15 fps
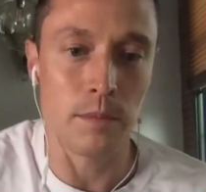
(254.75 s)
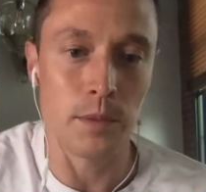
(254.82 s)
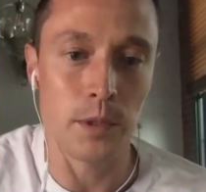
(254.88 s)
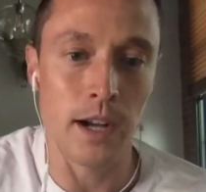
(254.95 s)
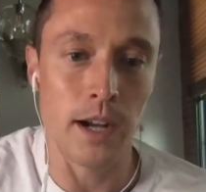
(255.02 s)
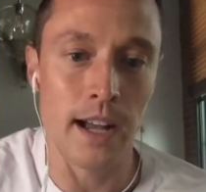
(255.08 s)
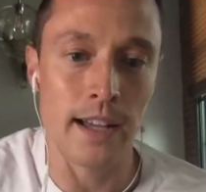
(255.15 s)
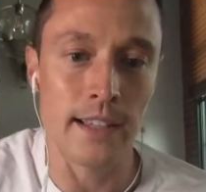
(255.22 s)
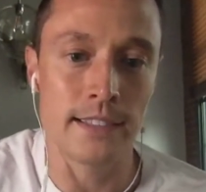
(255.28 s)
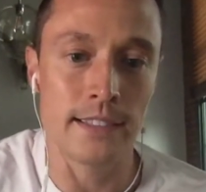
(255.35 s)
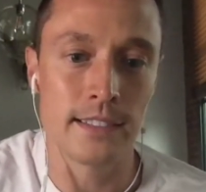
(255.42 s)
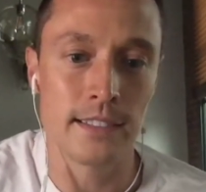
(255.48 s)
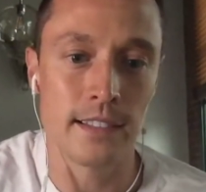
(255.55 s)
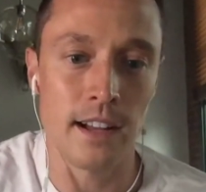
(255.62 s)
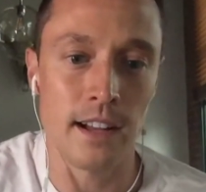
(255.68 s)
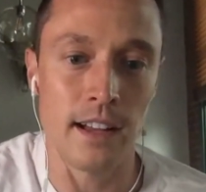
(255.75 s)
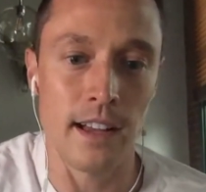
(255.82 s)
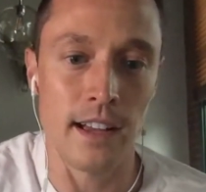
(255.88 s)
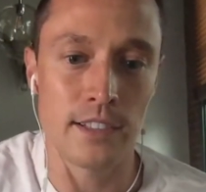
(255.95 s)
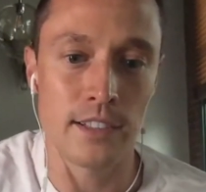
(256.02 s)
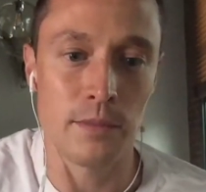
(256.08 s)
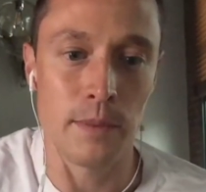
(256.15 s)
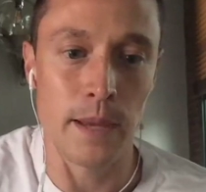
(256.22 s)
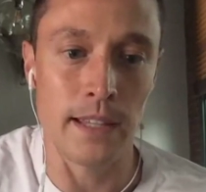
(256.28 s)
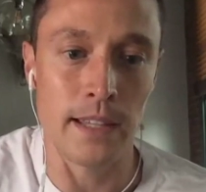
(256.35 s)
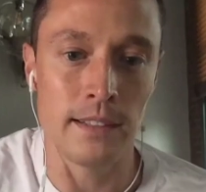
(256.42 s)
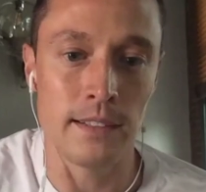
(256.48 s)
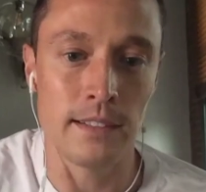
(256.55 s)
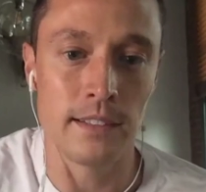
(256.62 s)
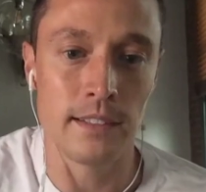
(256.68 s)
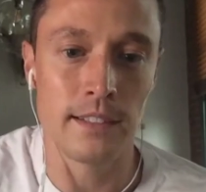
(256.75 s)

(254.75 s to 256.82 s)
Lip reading: you guys as you've been